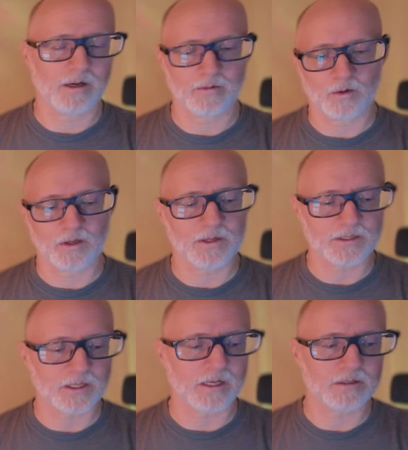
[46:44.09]
Uh, one of the
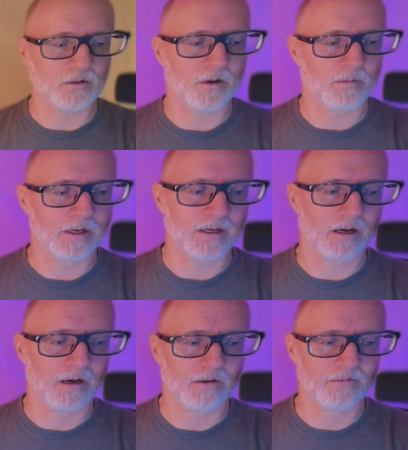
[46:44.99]
things I like to do on my day
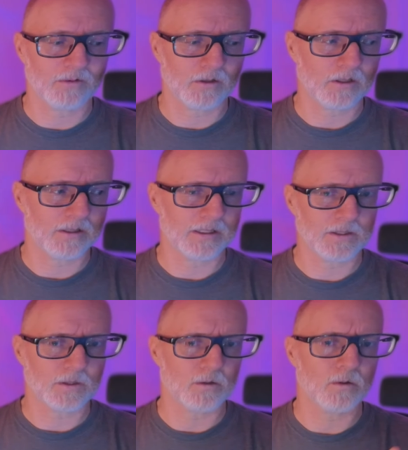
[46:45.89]
off of yoga
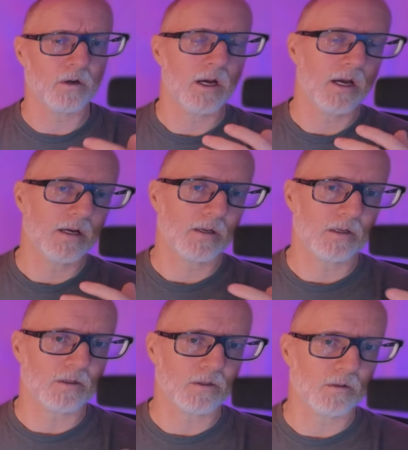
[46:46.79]
is to
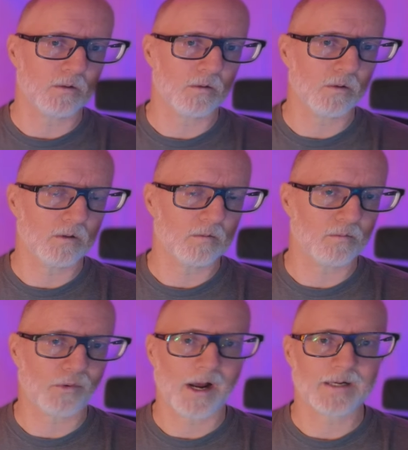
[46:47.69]
is to
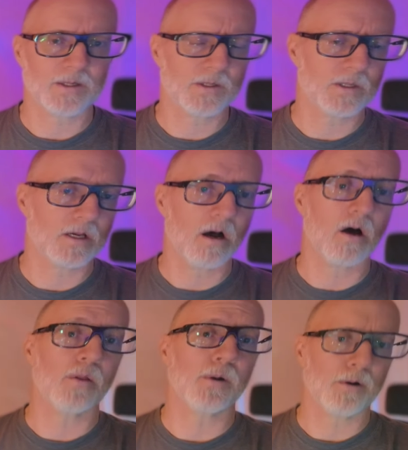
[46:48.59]
practice the
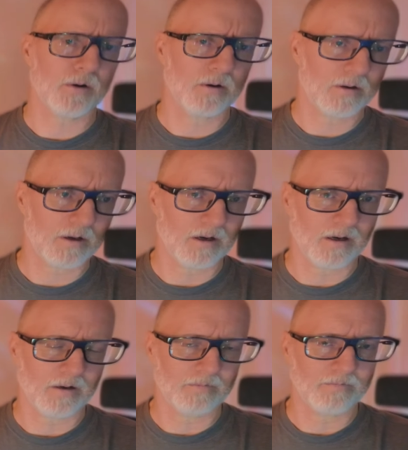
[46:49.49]
other um,